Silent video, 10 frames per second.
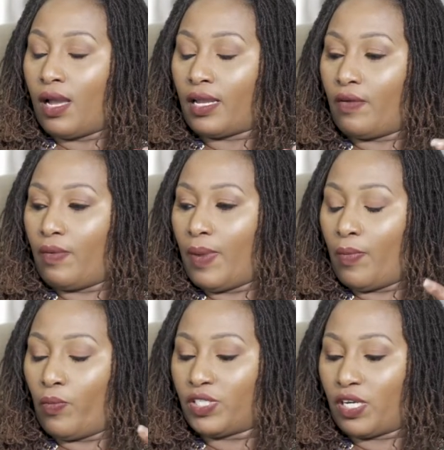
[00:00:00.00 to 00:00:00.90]
I can't
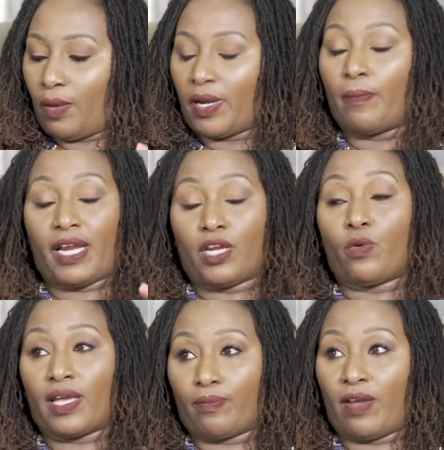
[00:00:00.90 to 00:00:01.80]
remember which company, but
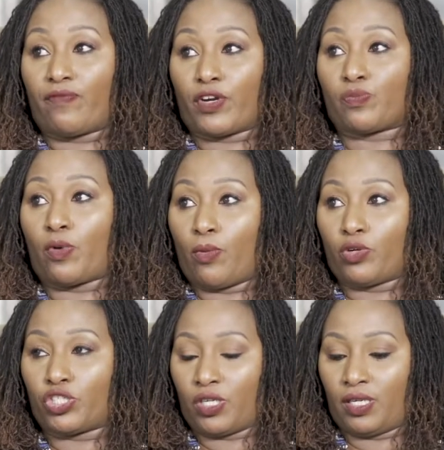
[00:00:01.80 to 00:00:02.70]
anyway, my first
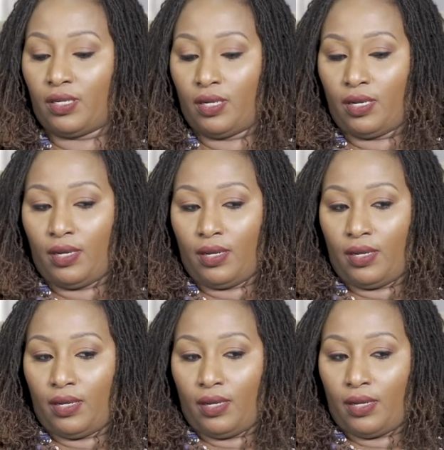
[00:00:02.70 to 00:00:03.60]
promotion
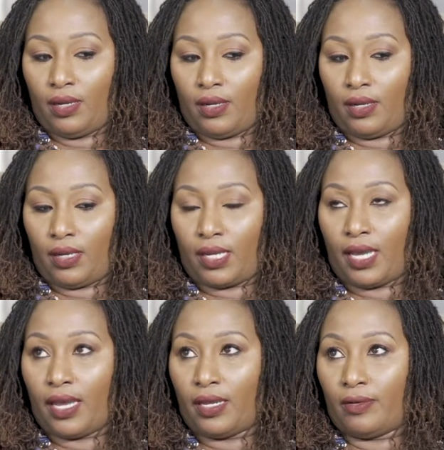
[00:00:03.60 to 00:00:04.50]

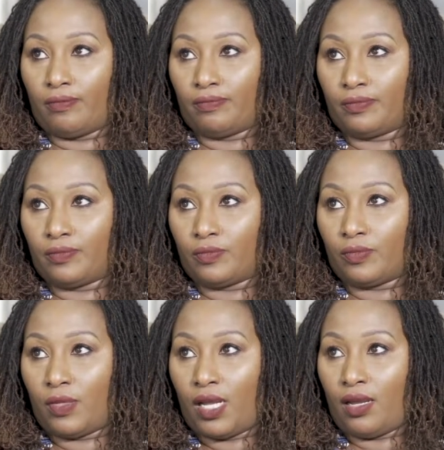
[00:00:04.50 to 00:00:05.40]
came
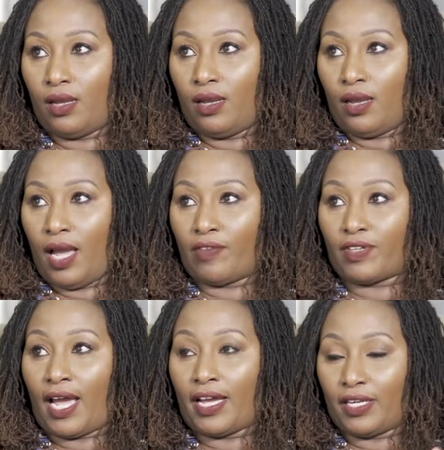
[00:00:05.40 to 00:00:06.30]

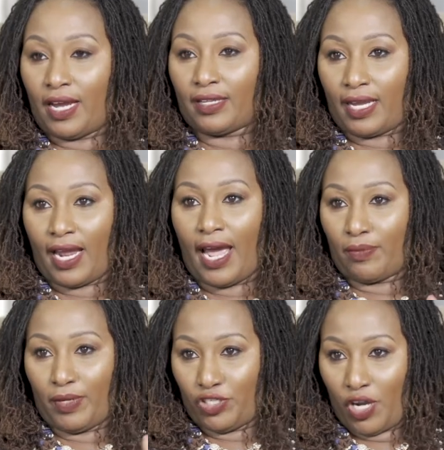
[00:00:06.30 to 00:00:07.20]
after I had done that
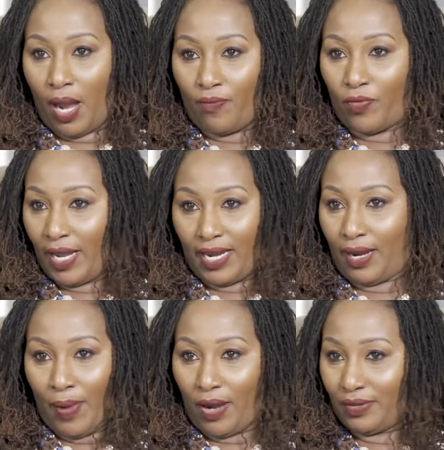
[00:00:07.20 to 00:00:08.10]
admin job for
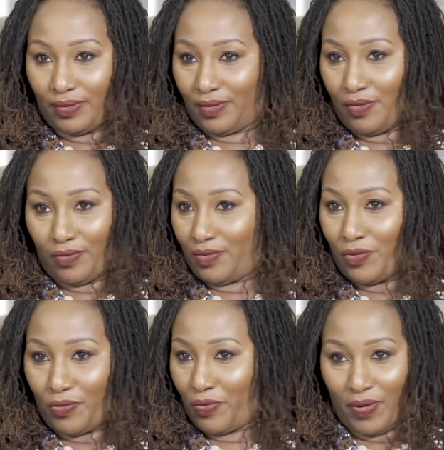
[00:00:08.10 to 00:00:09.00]
like about
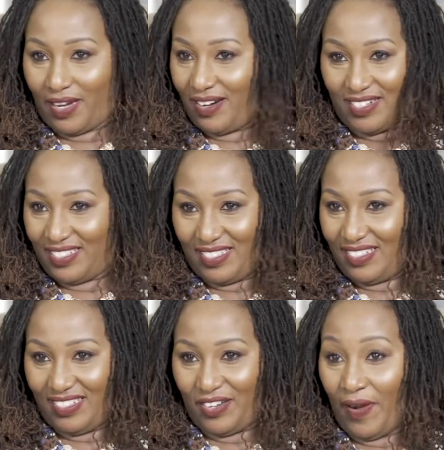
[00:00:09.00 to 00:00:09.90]
two, three years.
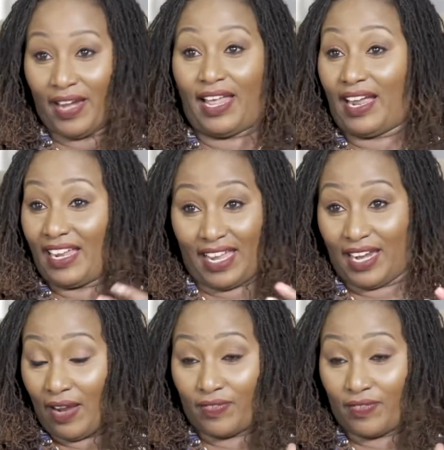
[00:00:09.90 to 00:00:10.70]
Mm-hmm, you know? And mm-hmm. that again,